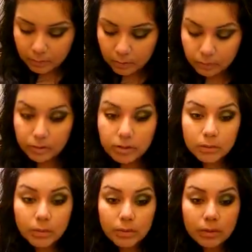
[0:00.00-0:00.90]
first
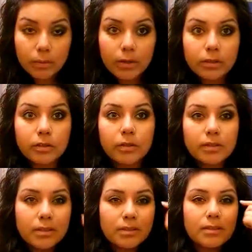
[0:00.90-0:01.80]
thing we're going to want to do,
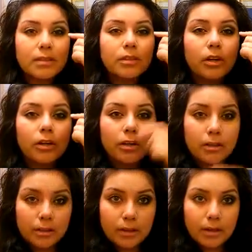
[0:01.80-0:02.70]
because since it's a darker
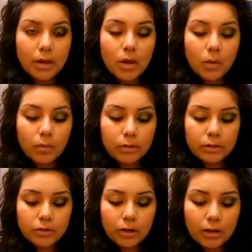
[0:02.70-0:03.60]
thing, we're
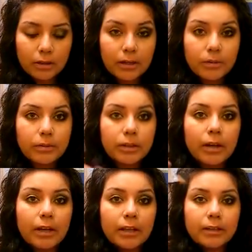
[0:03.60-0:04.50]
going to draw a line with our
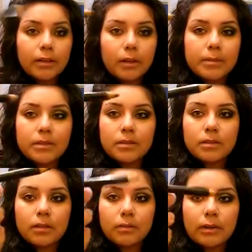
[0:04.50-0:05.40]
eyeliner. I'm just
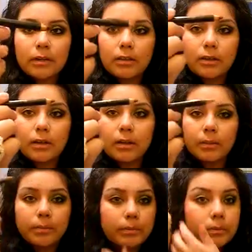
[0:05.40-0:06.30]
using a regular
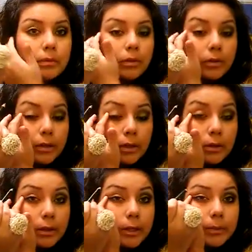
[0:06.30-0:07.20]

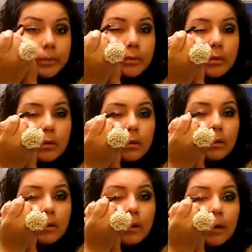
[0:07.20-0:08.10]
L'Oreal Hip
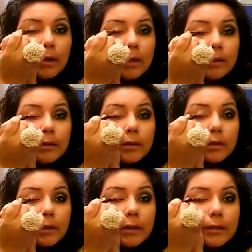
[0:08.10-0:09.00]
eyeliner,
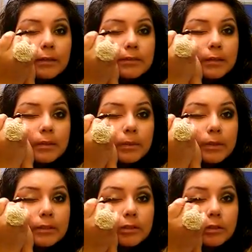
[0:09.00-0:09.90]
and it doesn't have to
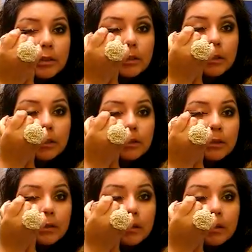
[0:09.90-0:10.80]
be a straight line,
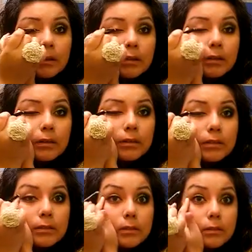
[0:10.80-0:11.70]

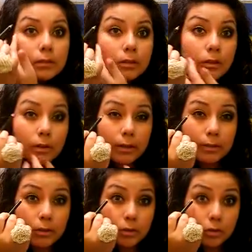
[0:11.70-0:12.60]
just, you know,
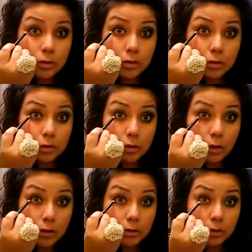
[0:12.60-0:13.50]
and
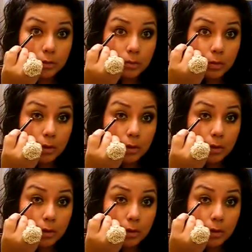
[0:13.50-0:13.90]
also